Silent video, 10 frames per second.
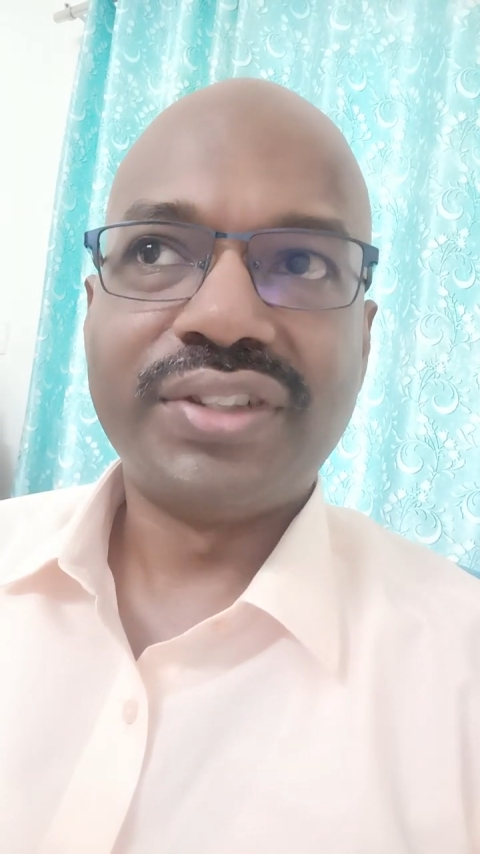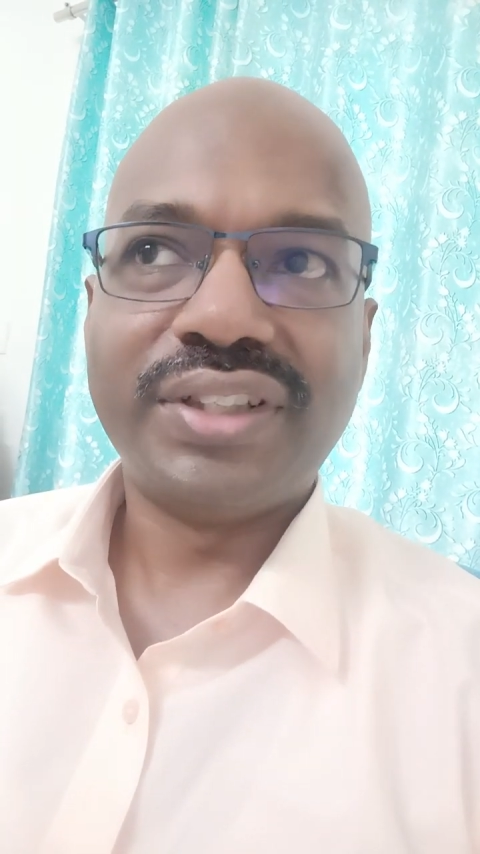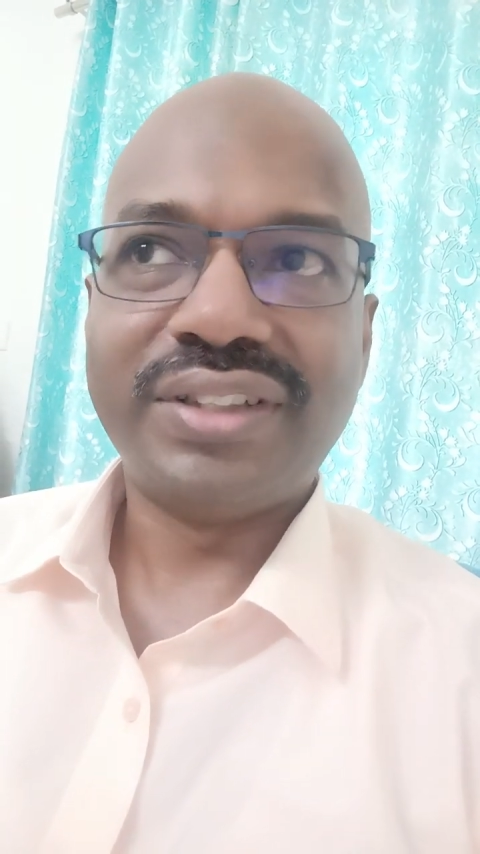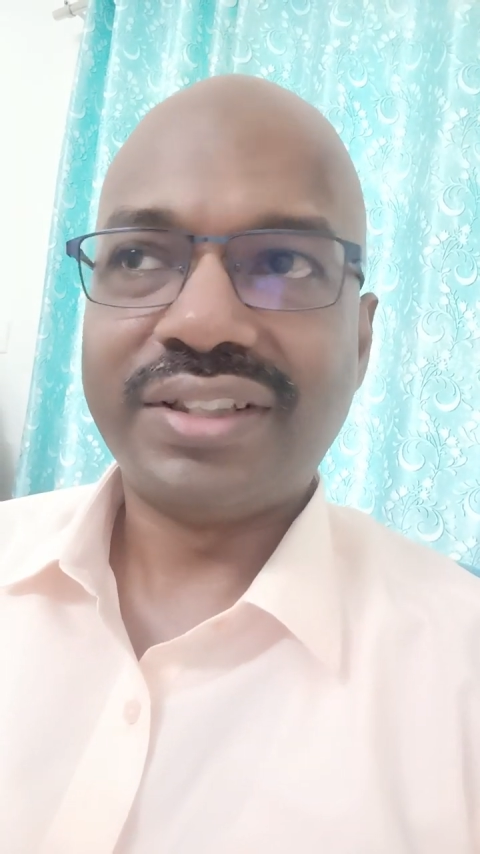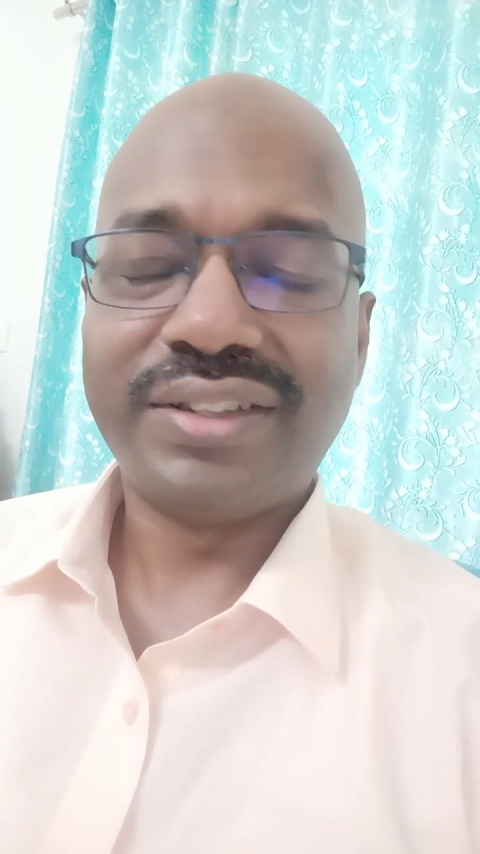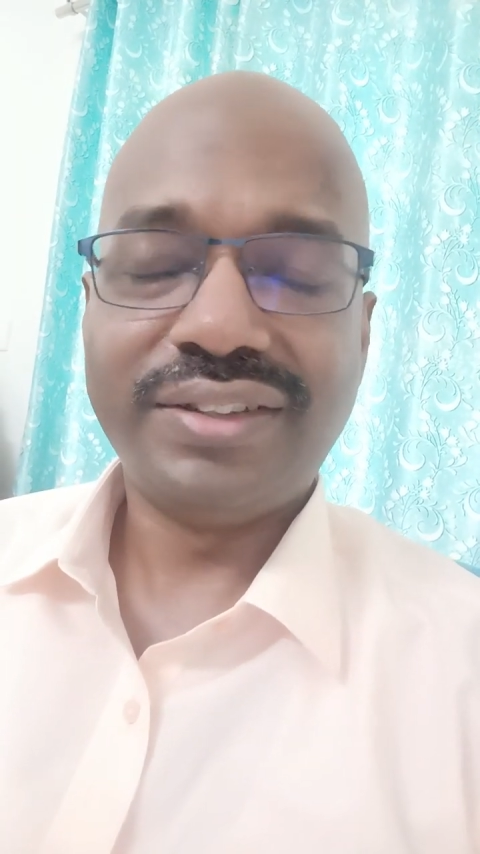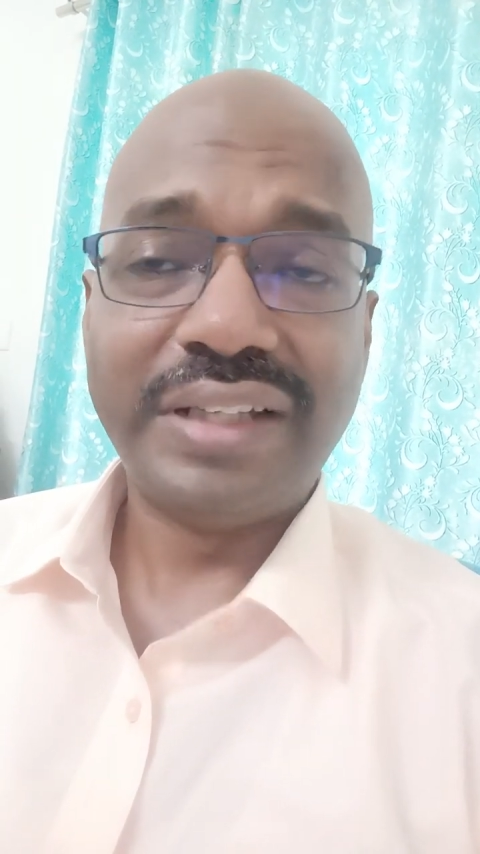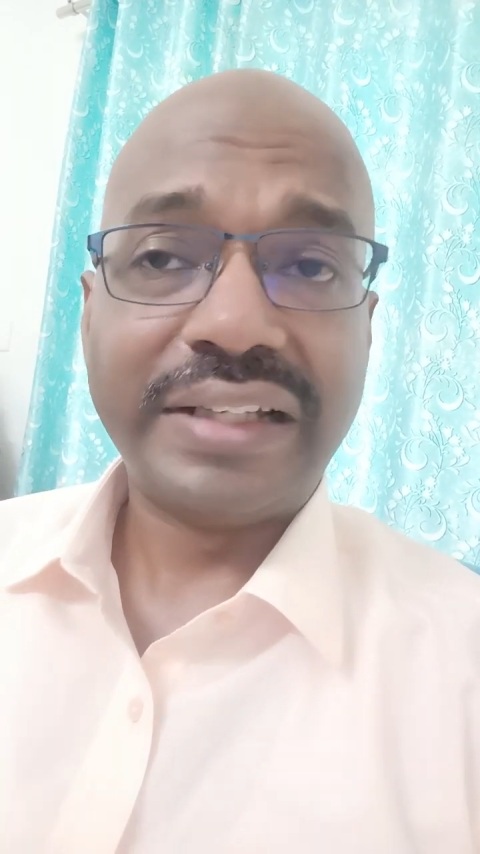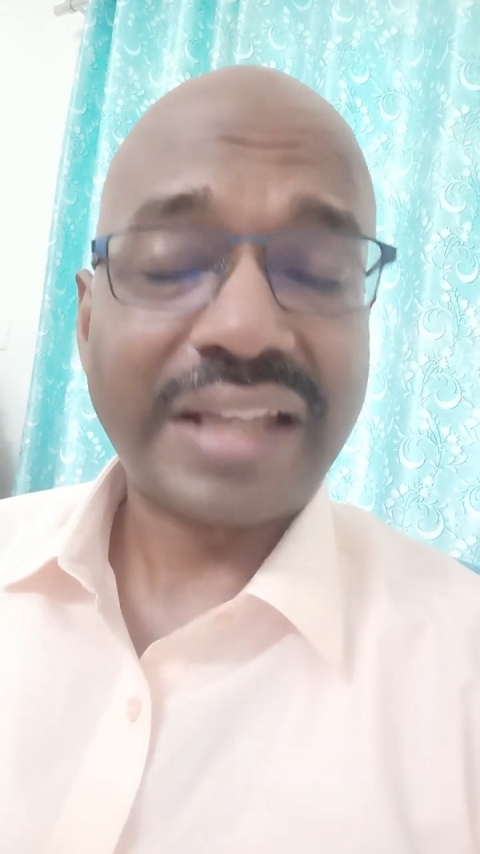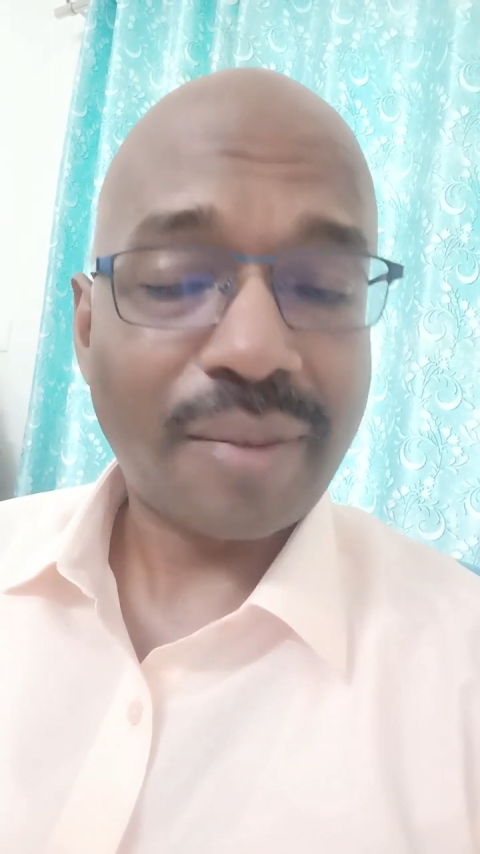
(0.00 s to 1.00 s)

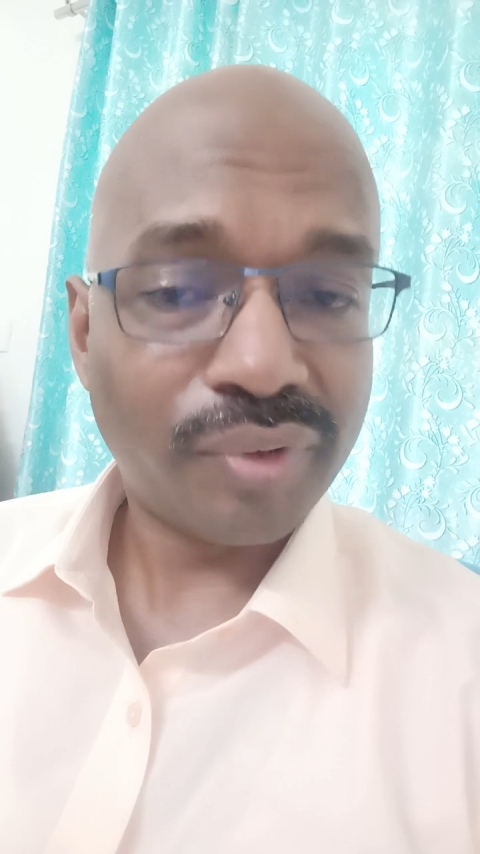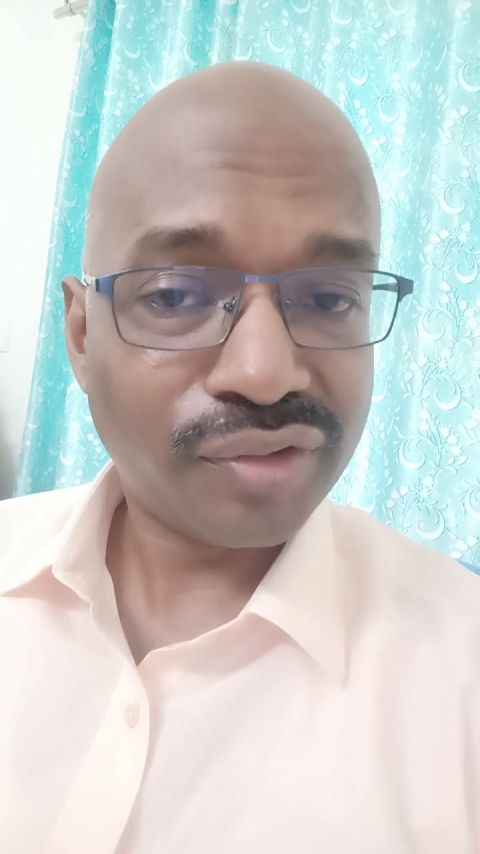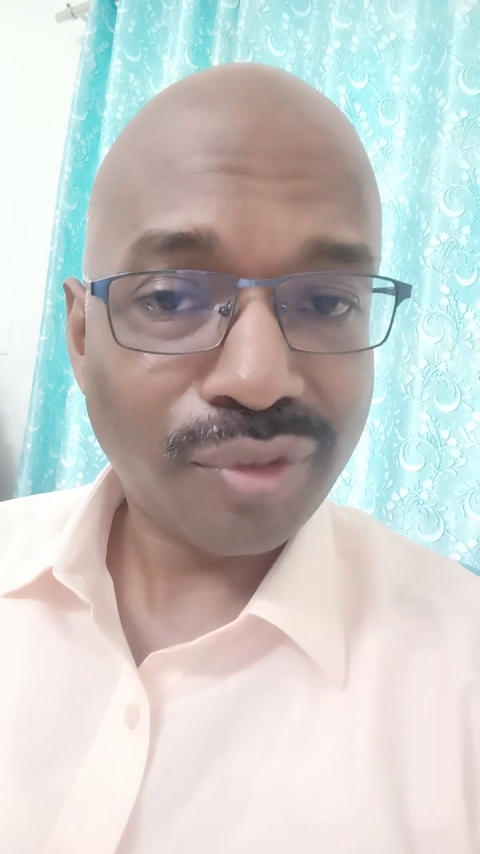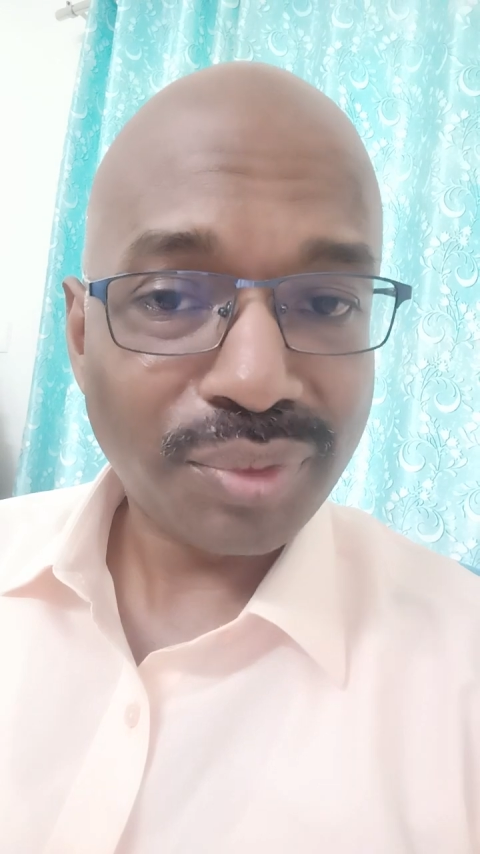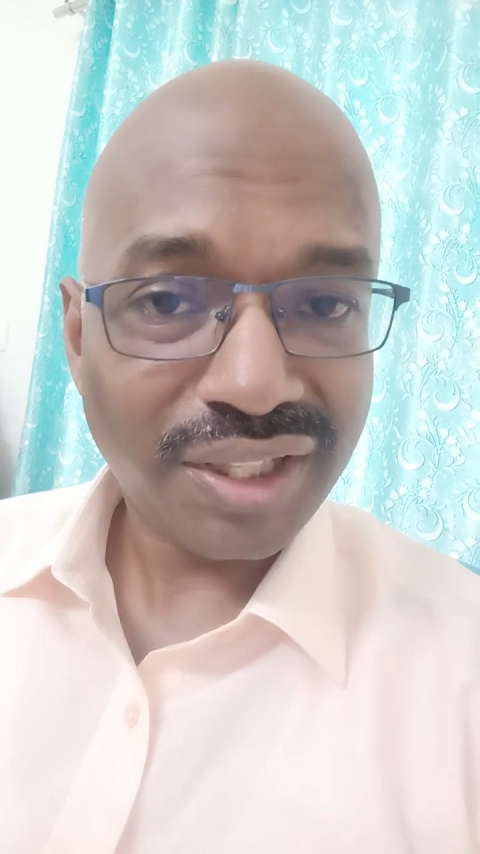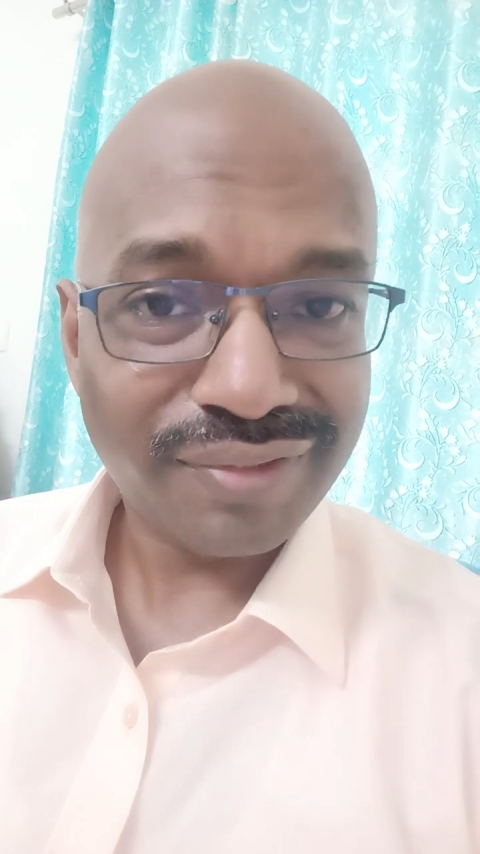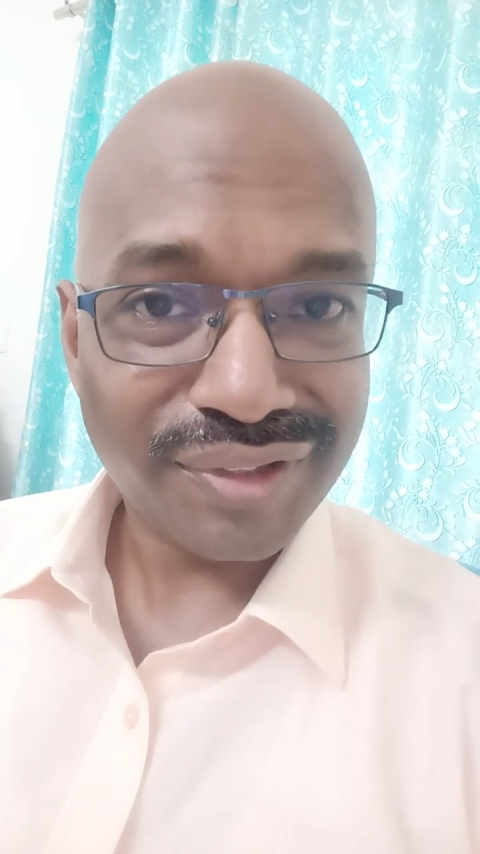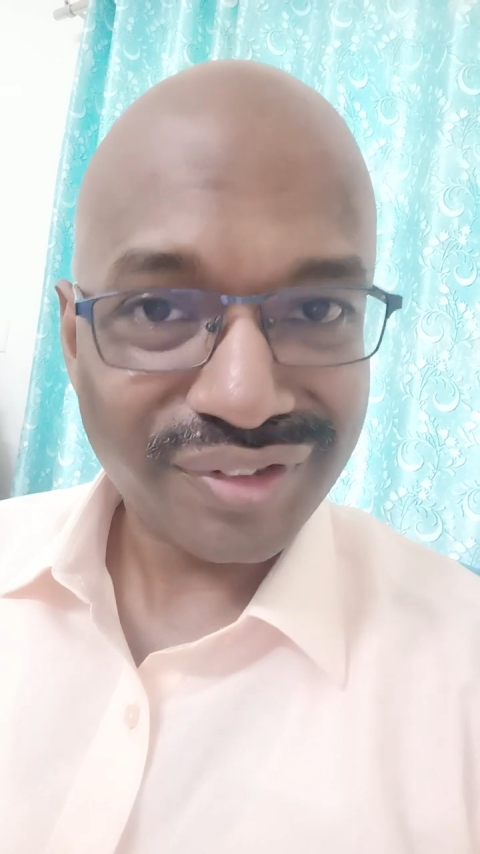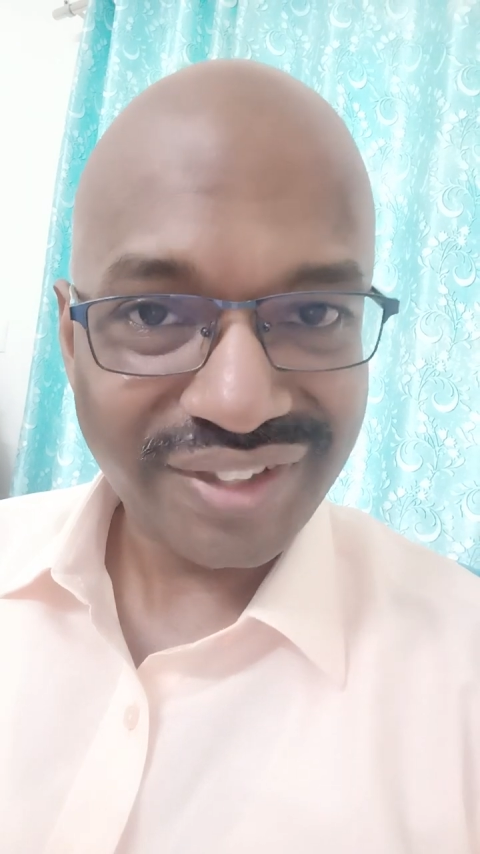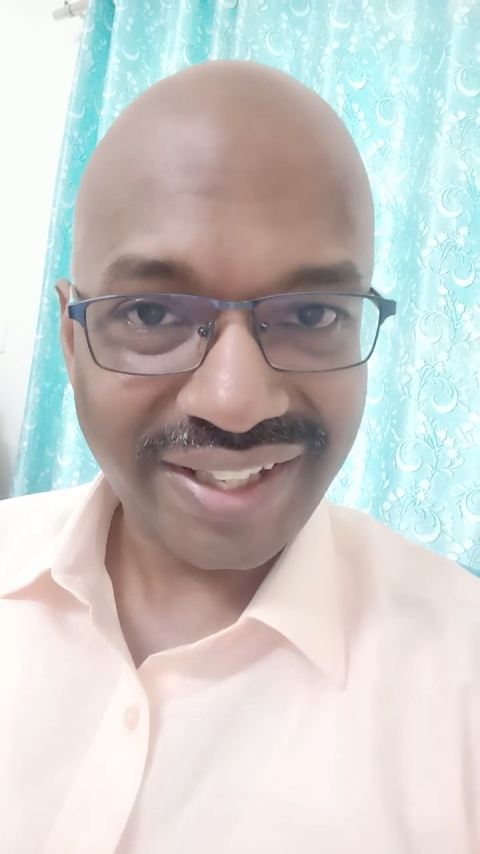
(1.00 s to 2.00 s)
It happens for me even
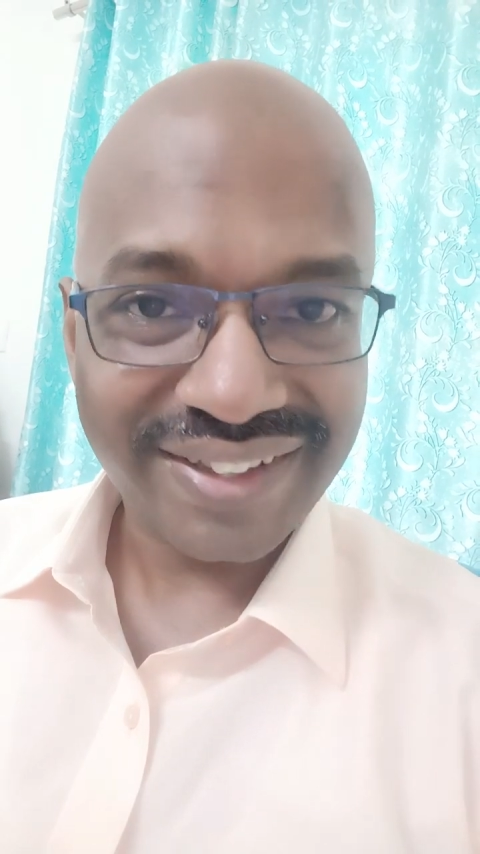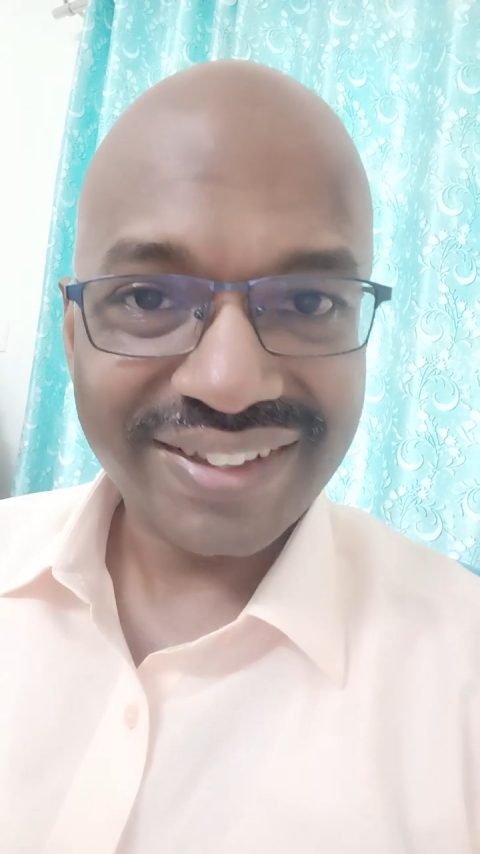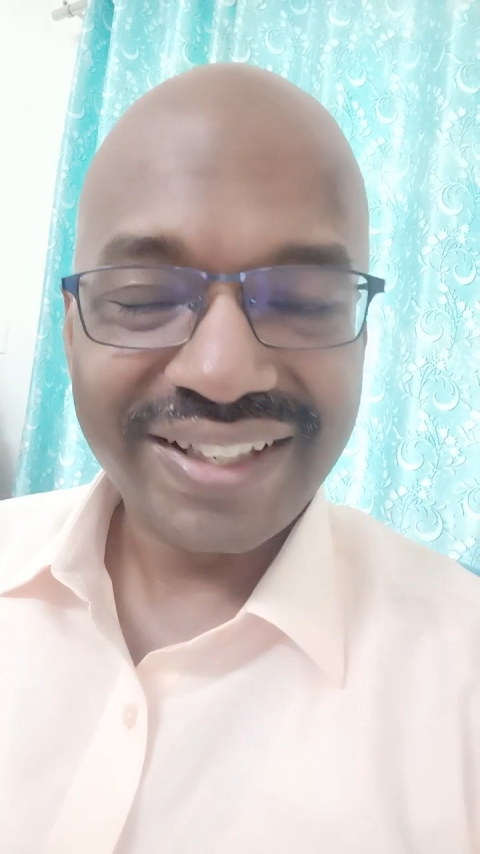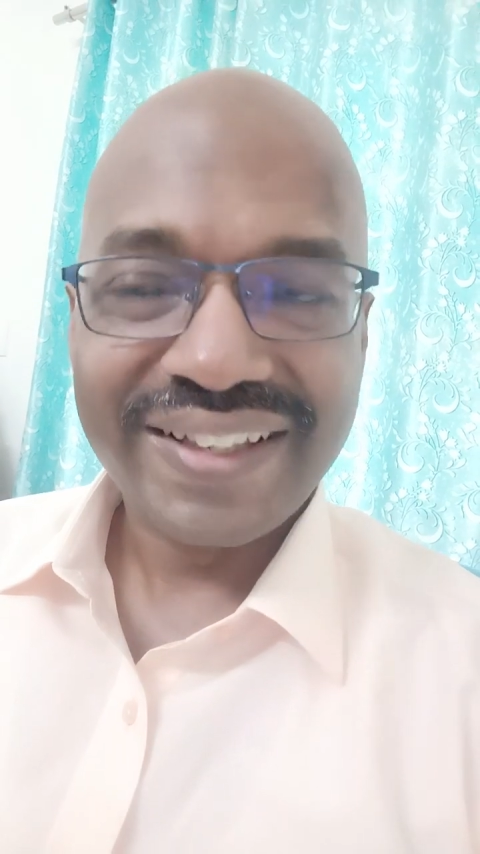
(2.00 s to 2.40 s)
today.